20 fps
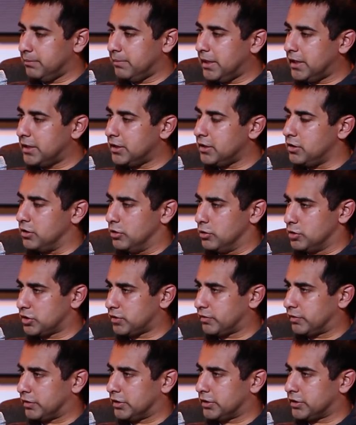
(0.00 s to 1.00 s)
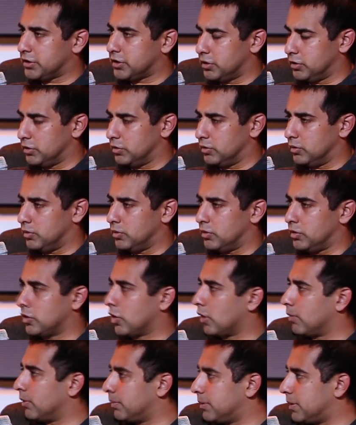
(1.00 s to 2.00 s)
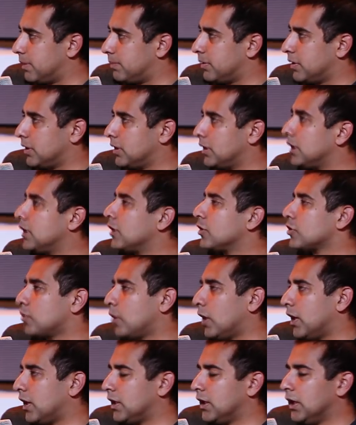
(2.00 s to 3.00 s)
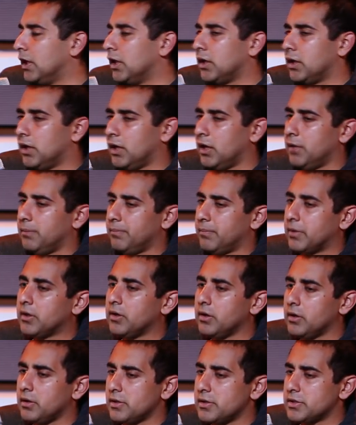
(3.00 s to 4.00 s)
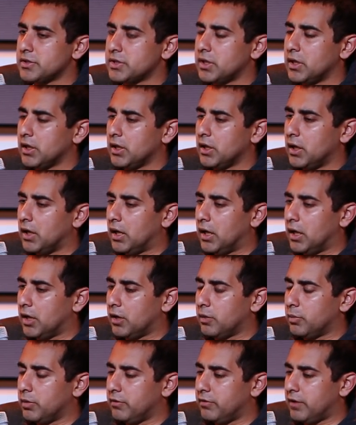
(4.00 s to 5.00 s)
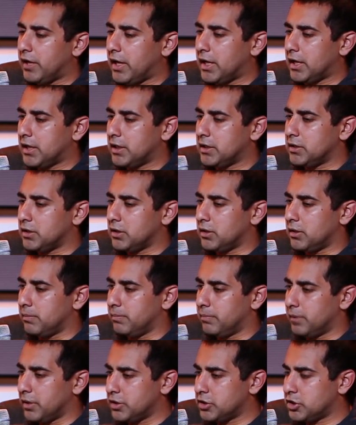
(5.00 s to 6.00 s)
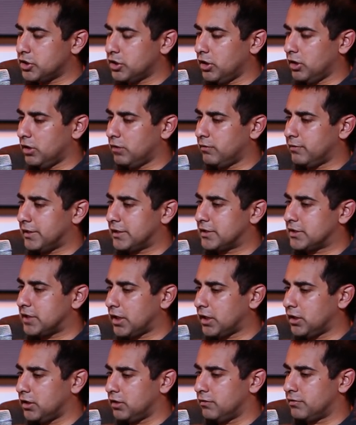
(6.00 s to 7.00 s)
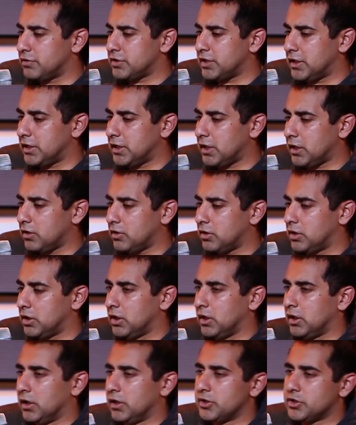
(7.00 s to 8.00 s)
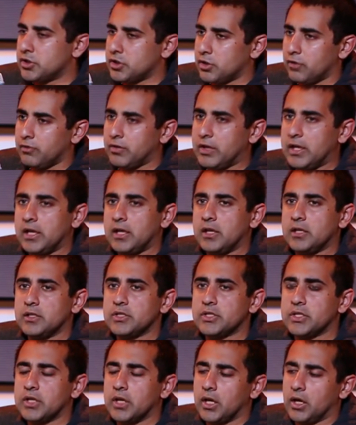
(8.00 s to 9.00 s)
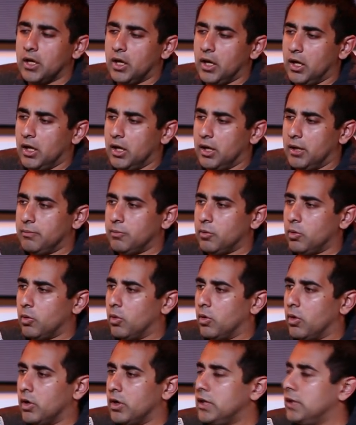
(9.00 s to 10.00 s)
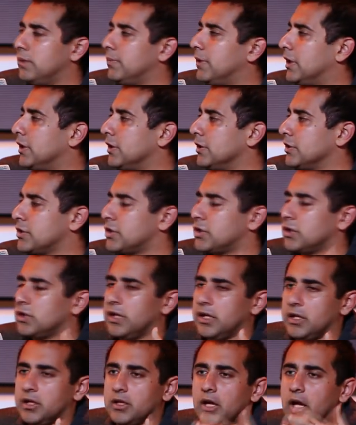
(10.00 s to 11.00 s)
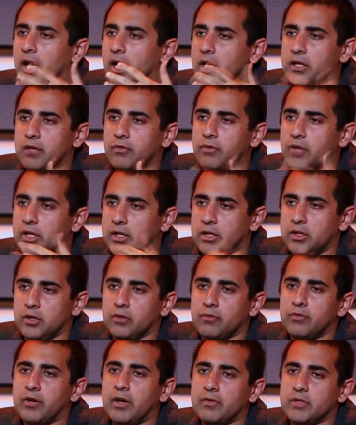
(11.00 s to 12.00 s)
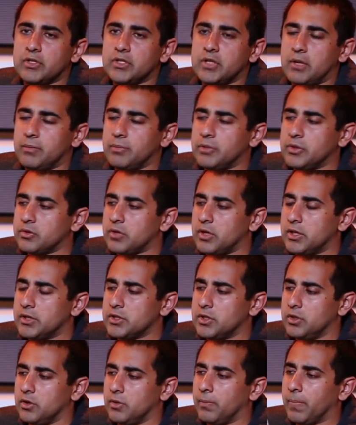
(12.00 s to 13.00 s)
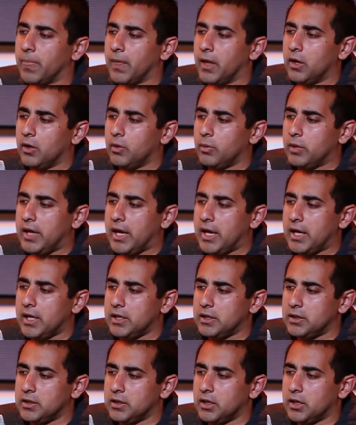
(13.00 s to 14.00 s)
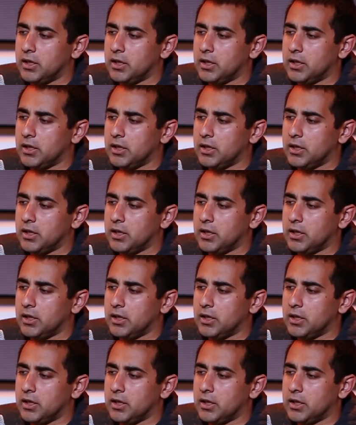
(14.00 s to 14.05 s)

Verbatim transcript: made it useful to normal people. Mm. Here's why. Mm-hmm. Because we've had a bunch of executives send out surveys or emails. Like, mm-hmm. I'll give like, 5 examples, right? So we had,